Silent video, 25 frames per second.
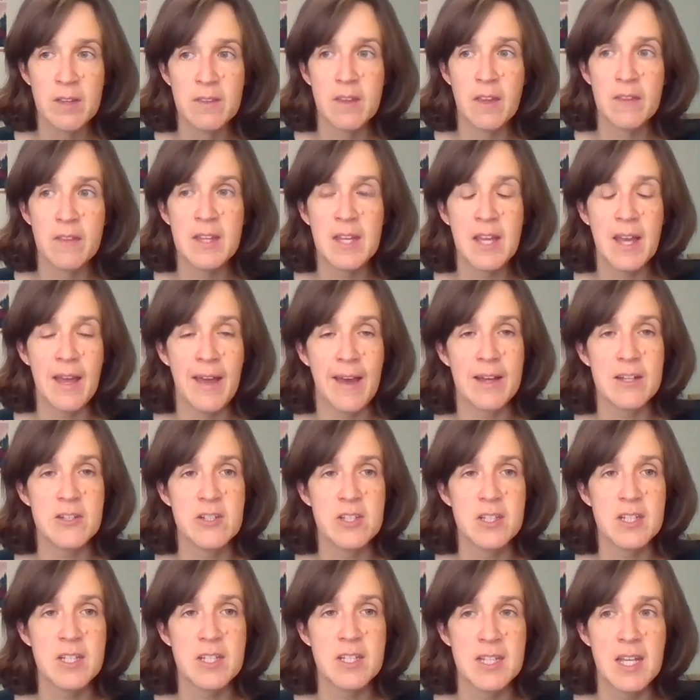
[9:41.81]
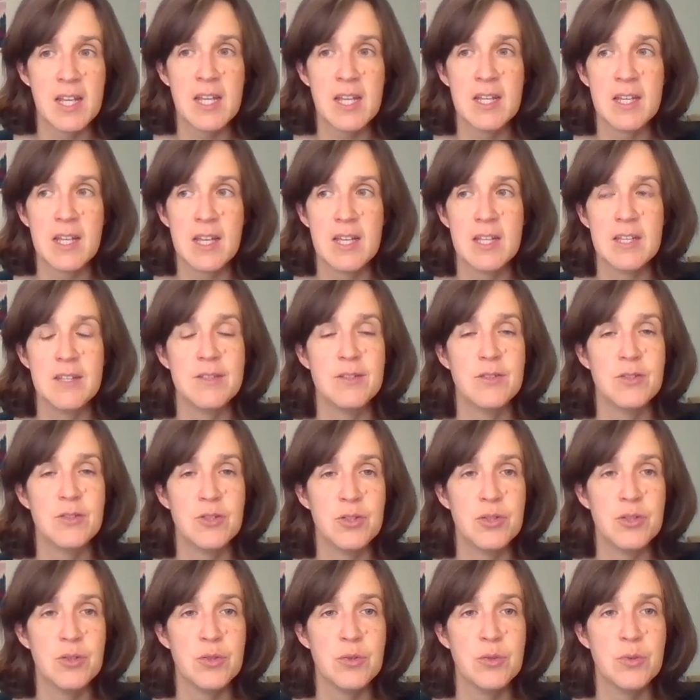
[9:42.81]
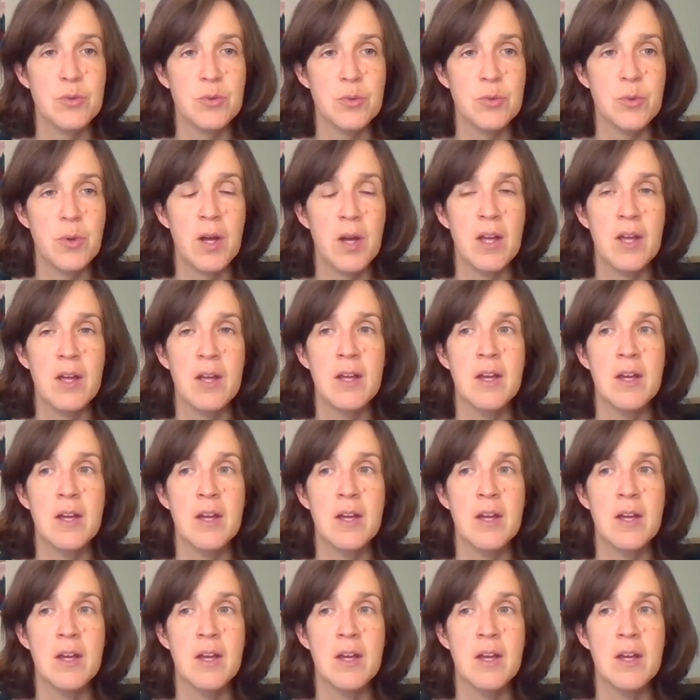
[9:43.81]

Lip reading: then the action to take is to